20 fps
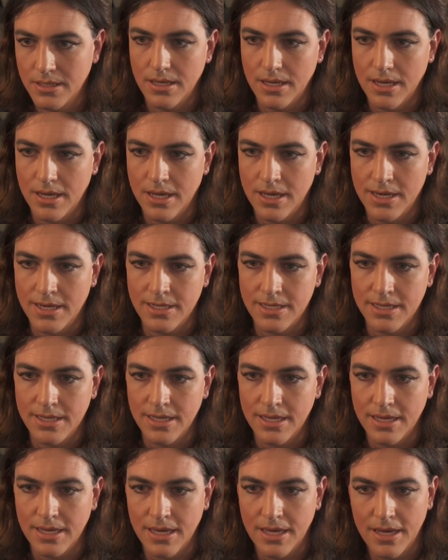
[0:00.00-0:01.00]
and
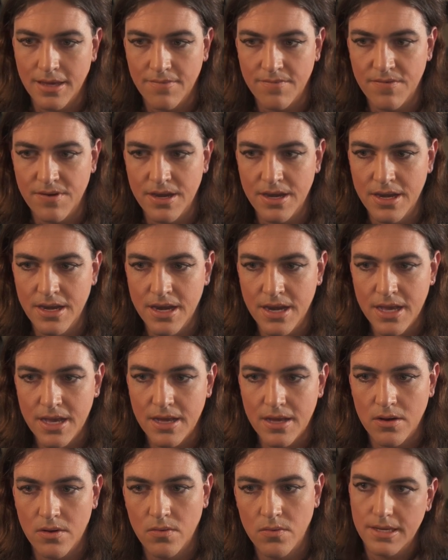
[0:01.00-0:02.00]
they have
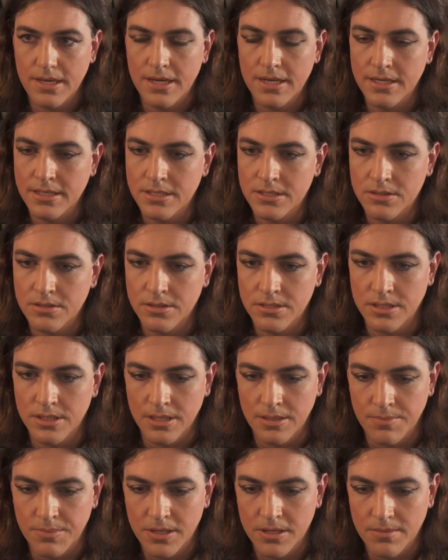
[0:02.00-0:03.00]
now entered
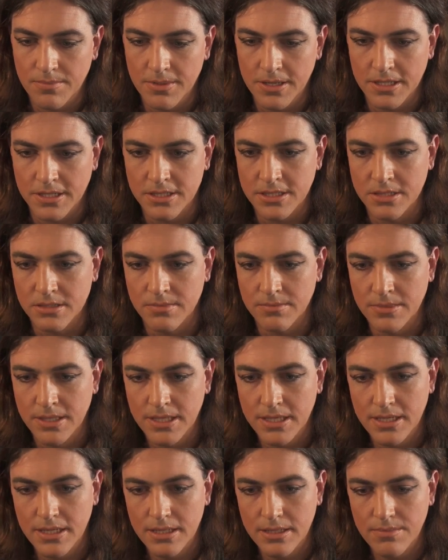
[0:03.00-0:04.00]
the public
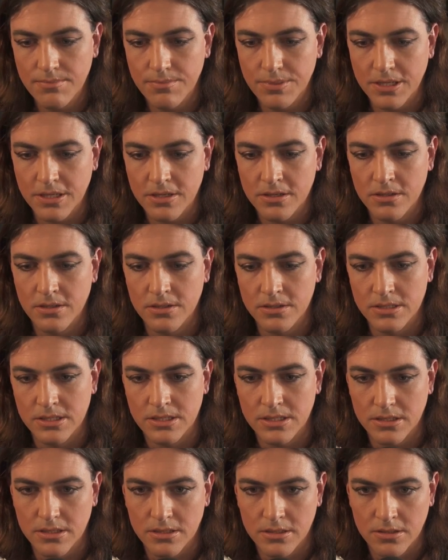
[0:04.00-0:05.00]
domain
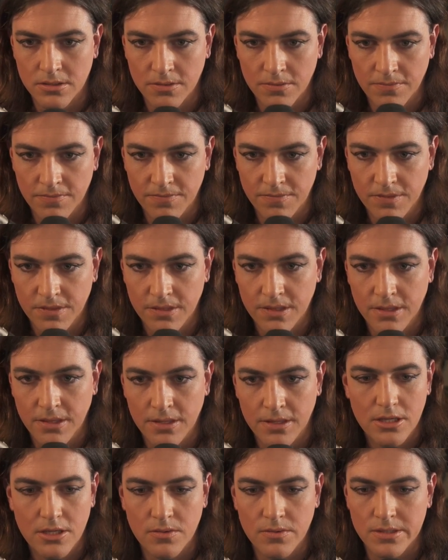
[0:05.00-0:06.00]
because of
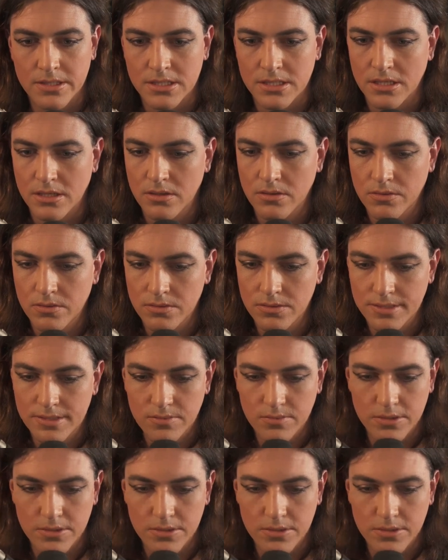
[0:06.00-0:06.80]
the U S laws,